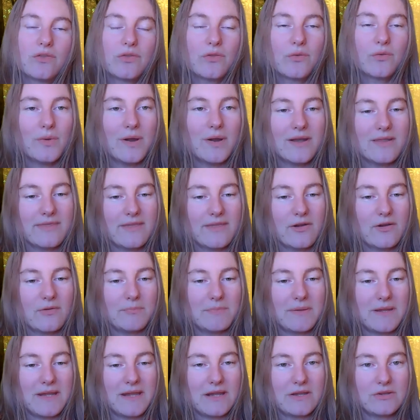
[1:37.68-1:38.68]
The word
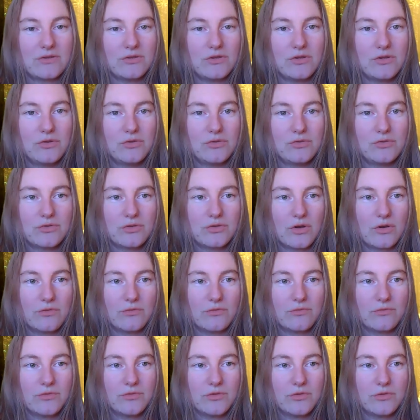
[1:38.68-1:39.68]
therapy is used
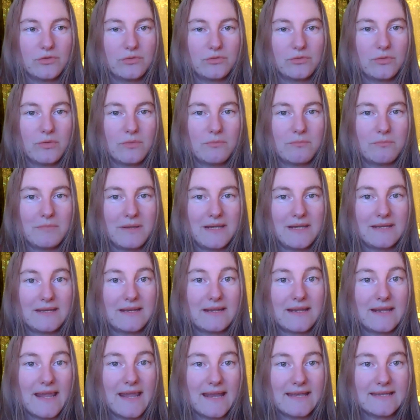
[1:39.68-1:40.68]
to
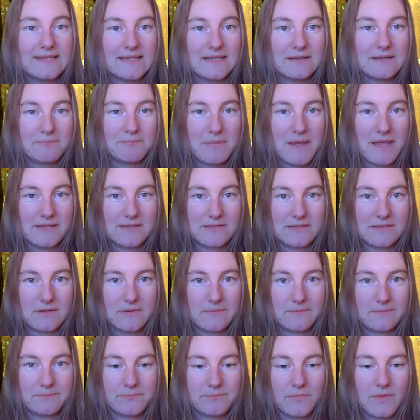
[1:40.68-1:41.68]
mean getting
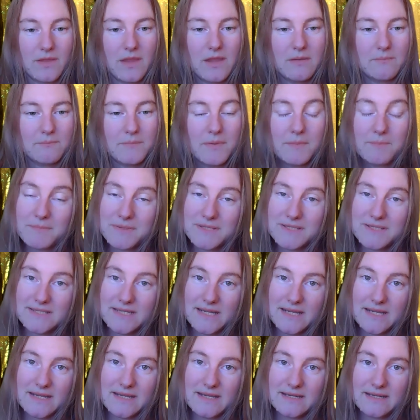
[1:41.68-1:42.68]
better, but
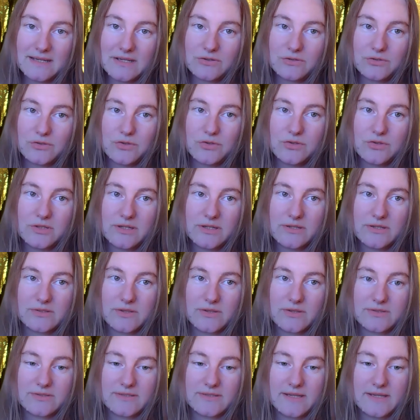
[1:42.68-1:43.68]
particularly it's usually
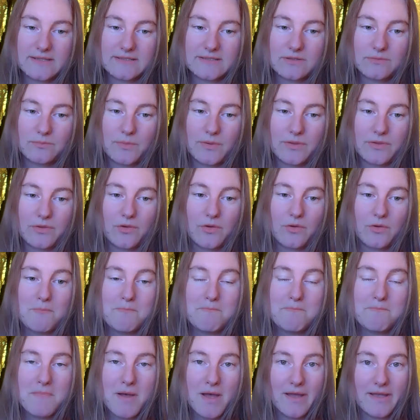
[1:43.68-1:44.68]
associated with your
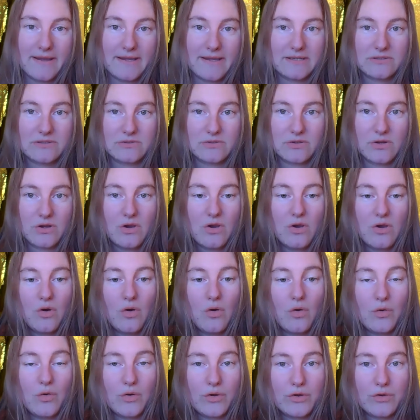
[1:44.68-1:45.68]
mind
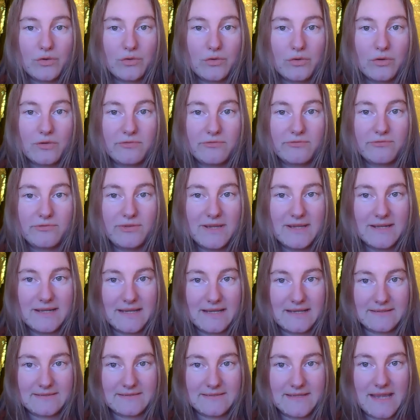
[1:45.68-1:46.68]
or your
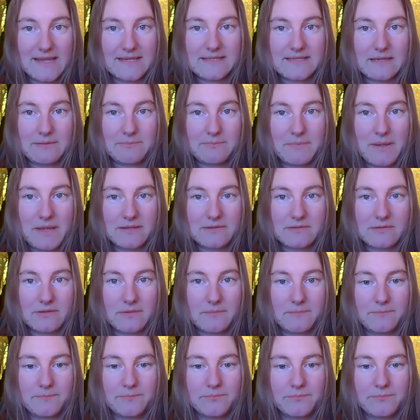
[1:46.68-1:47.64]
feelings getting better.